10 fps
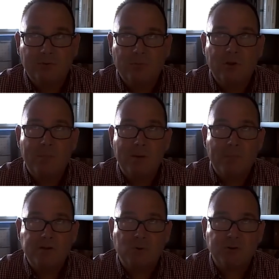We would have
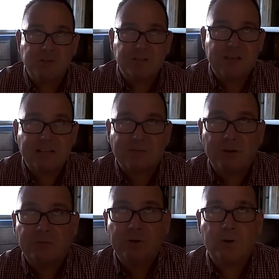been much more
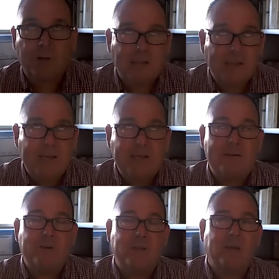successful if we could have linked
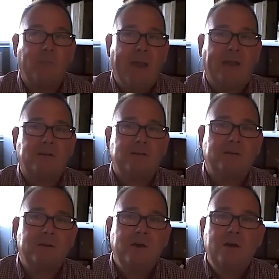everything back
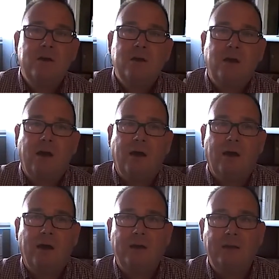to,
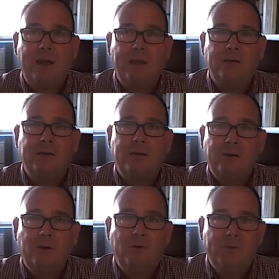hey,
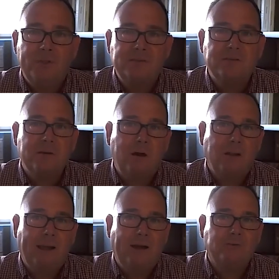this is
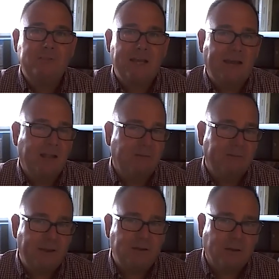all out to
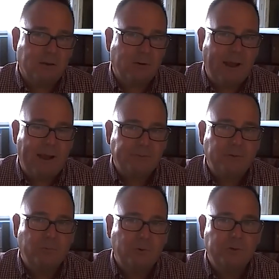elevate the craft.
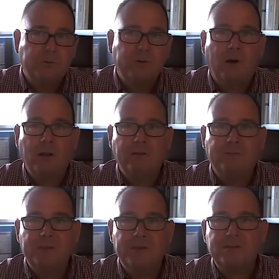We're doing all
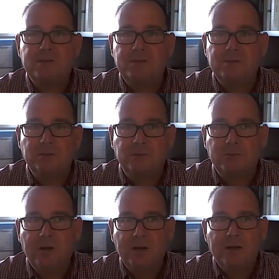of this
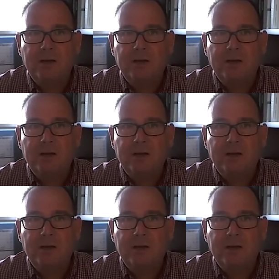to